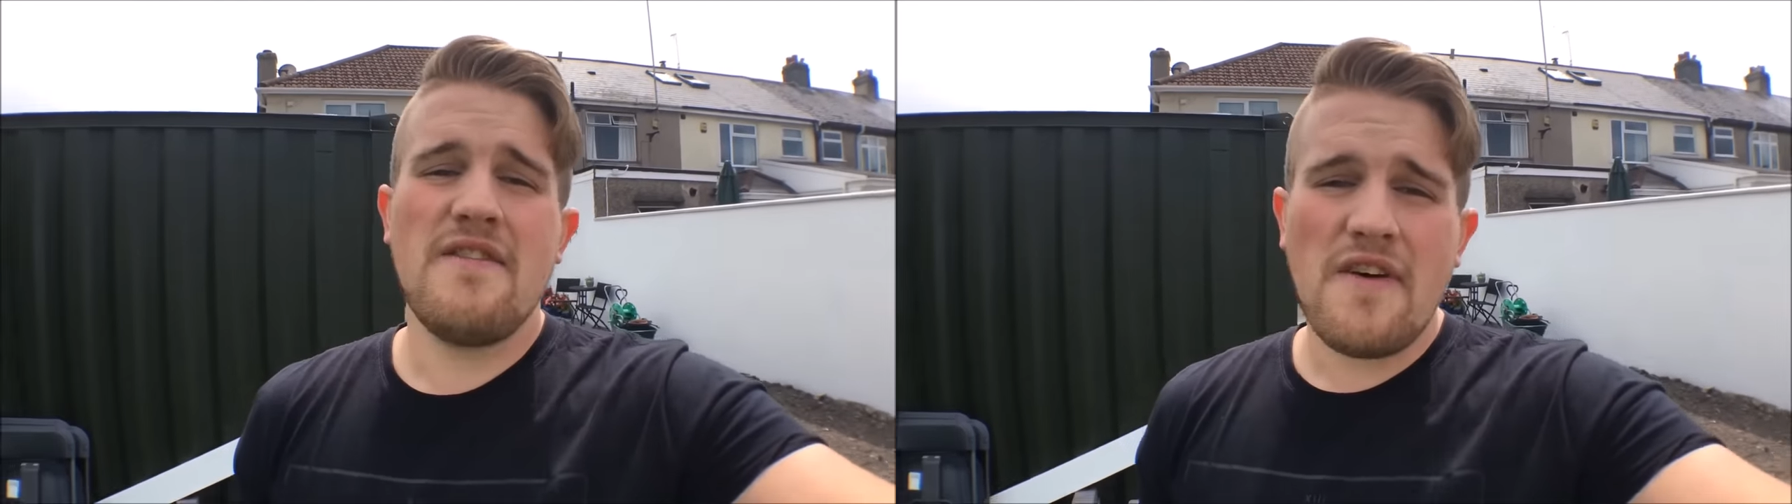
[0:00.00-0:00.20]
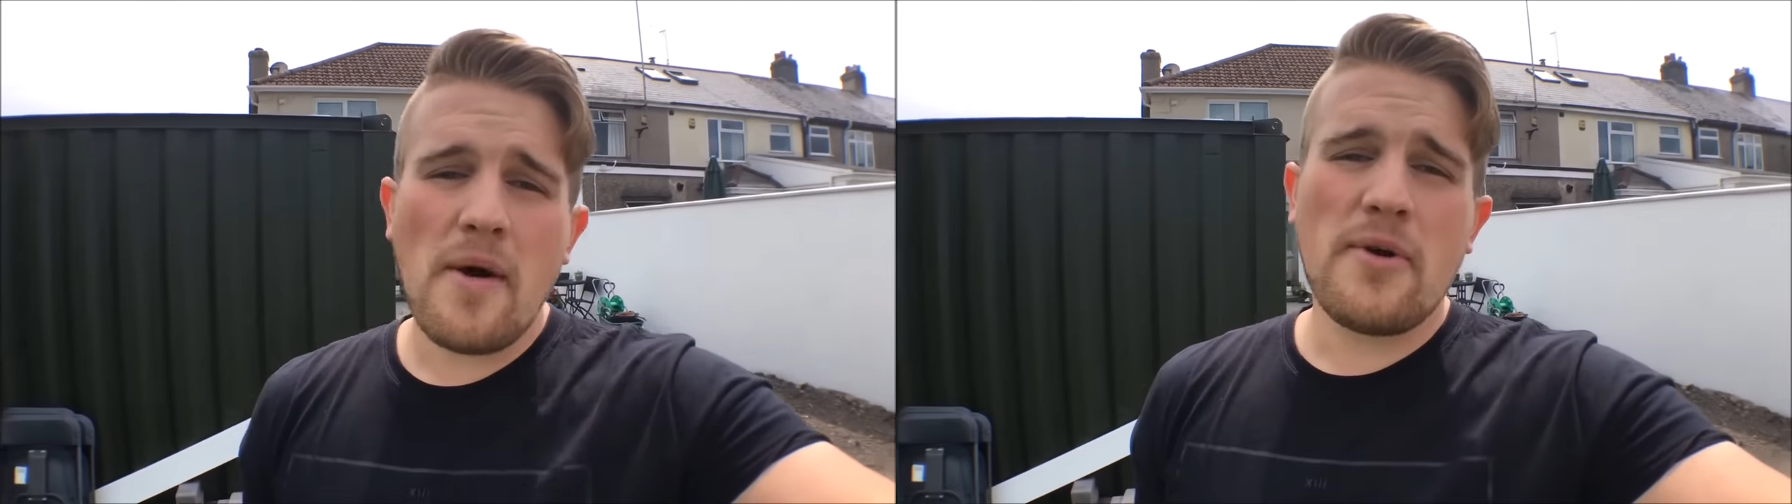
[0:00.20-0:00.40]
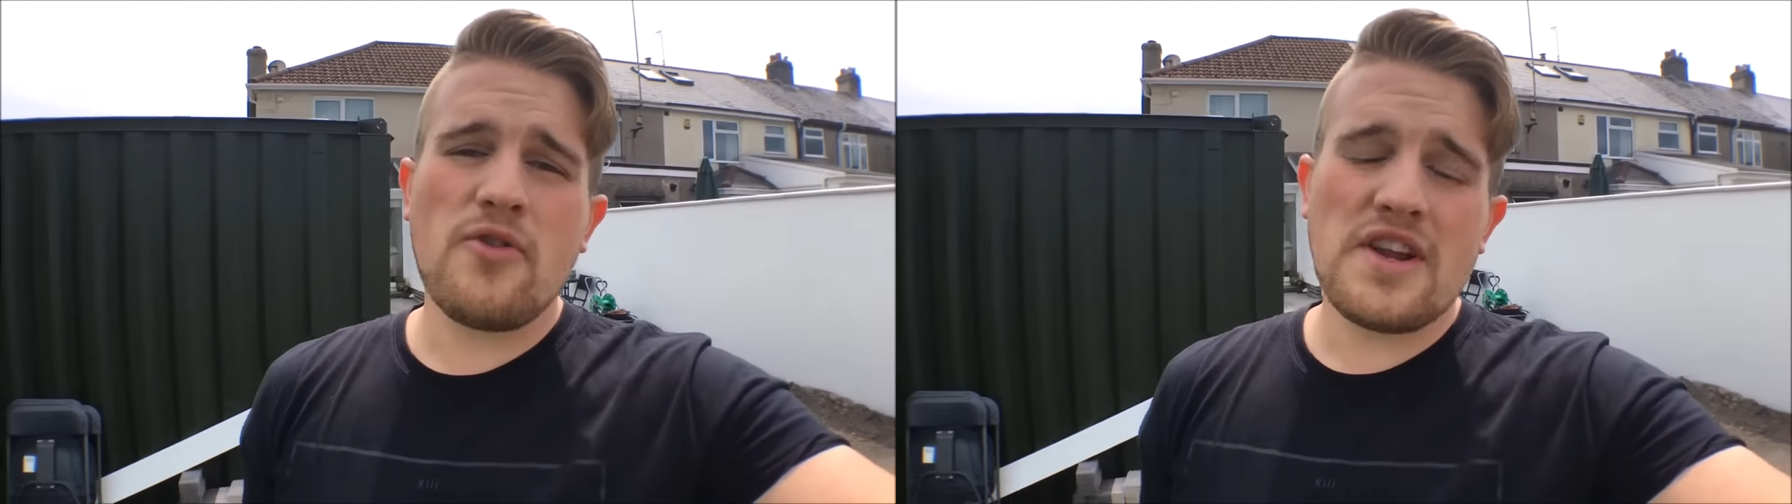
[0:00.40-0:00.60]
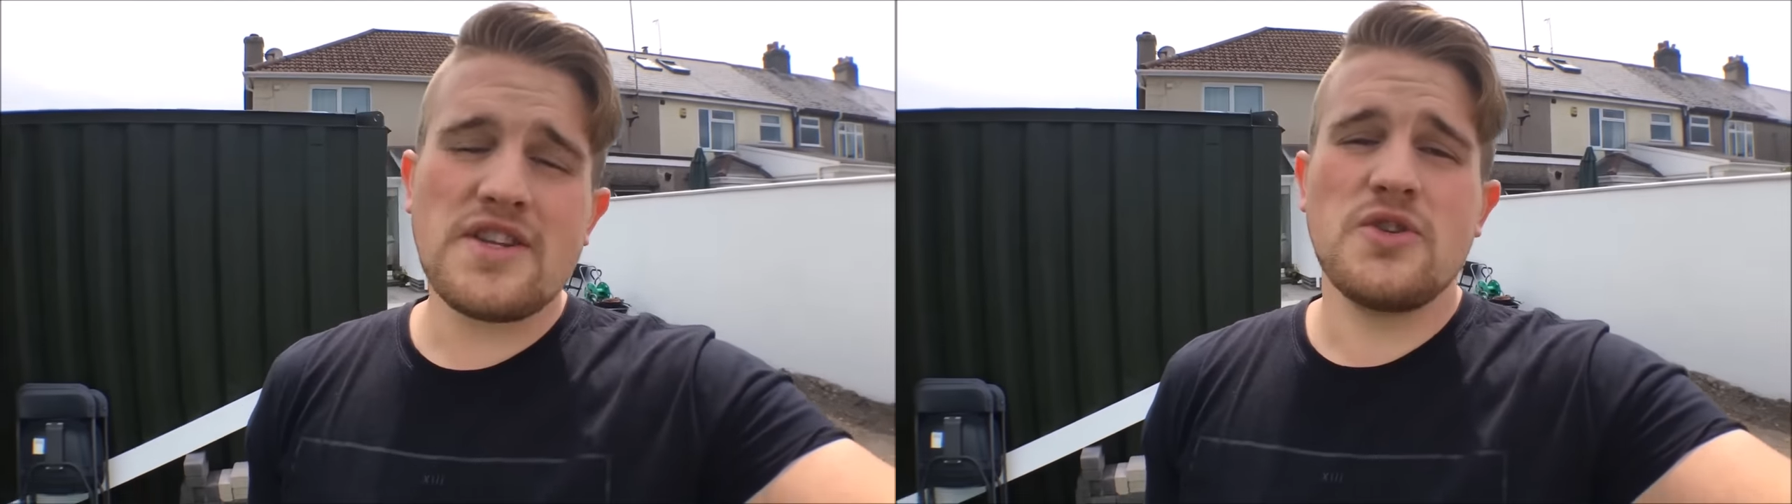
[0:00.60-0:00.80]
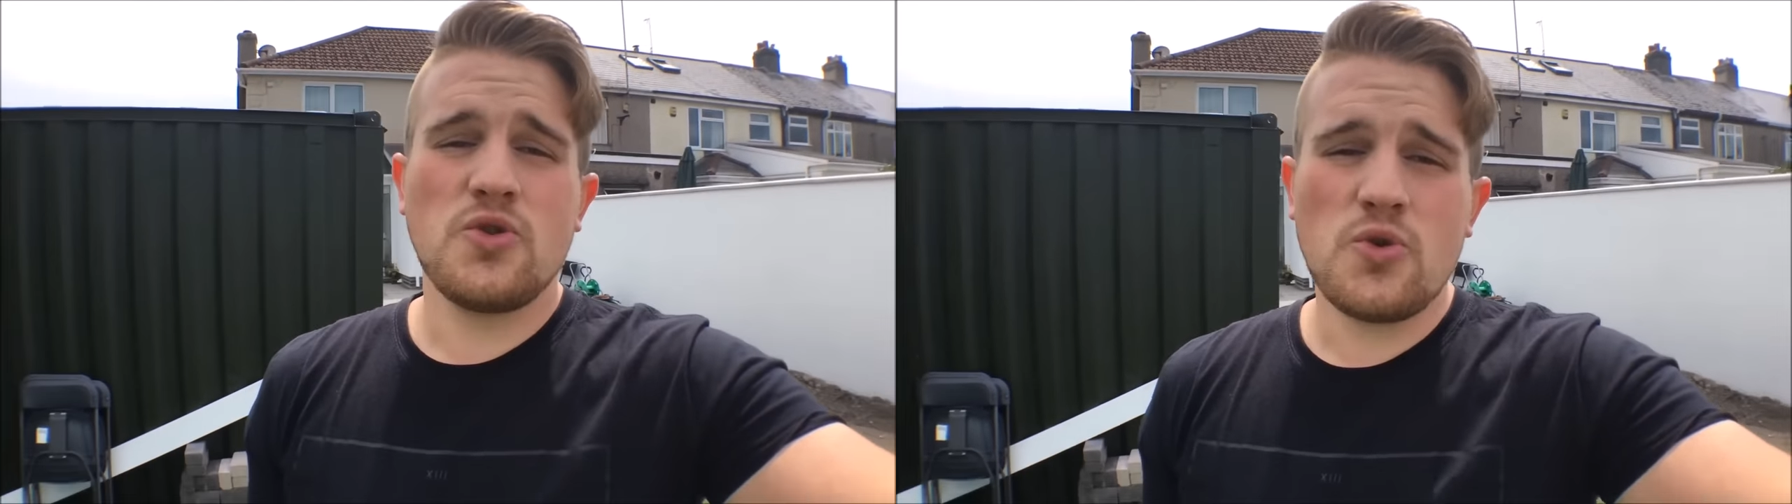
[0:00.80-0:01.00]
Farmer
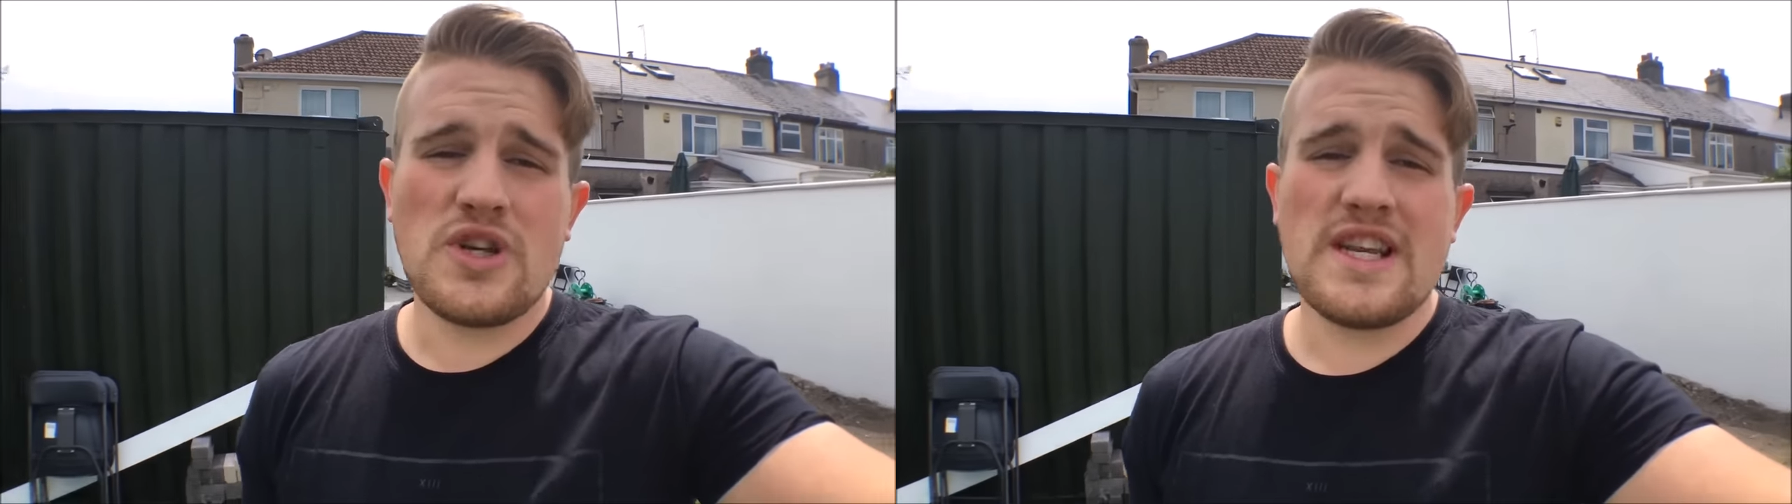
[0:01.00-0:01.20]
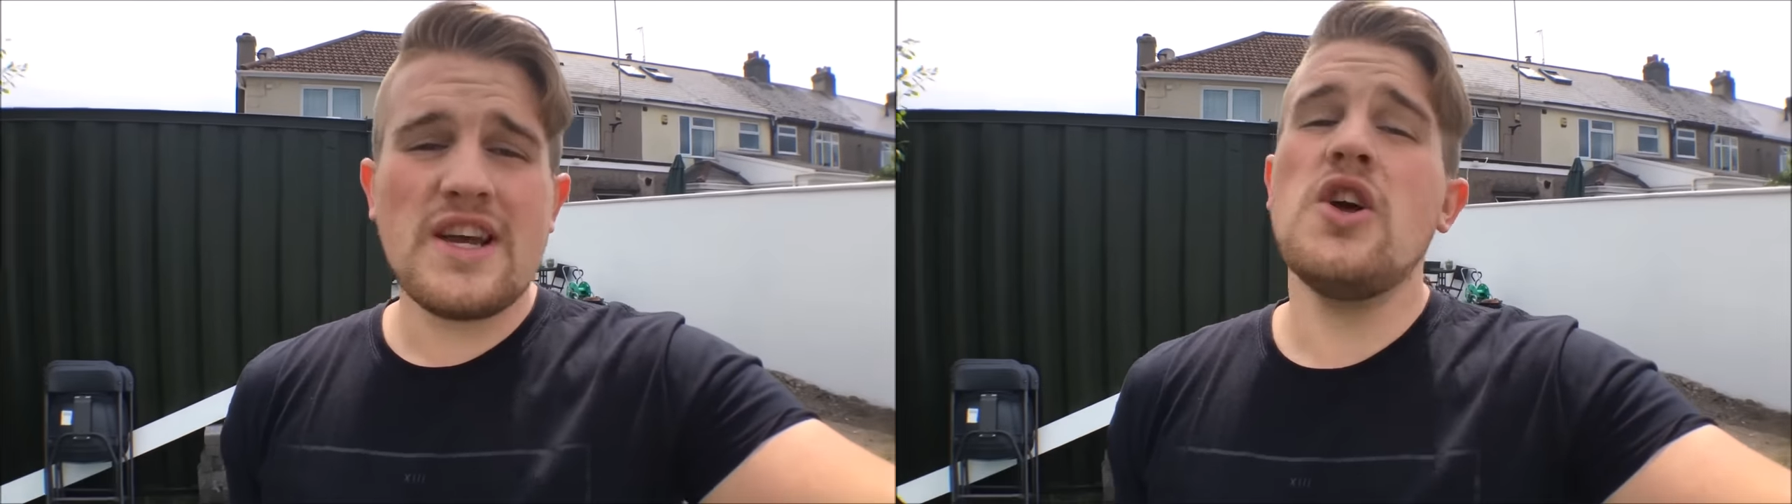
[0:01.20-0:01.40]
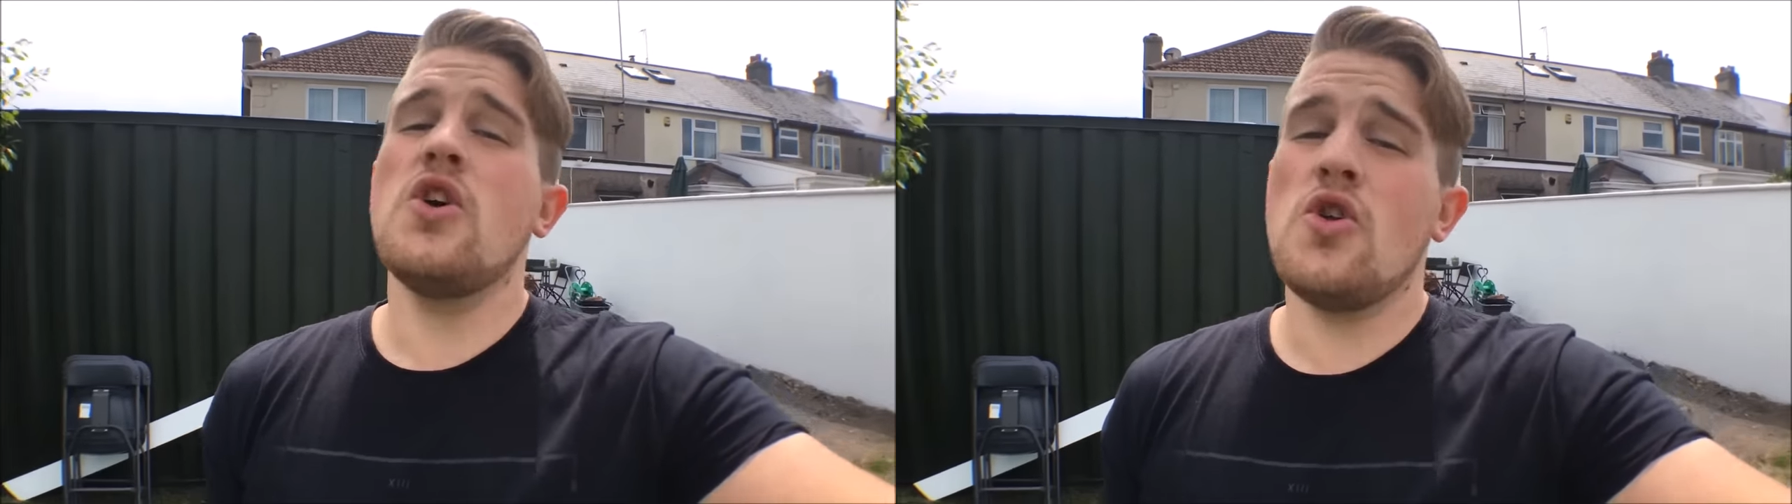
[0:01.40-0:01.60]
Chris, Georgina.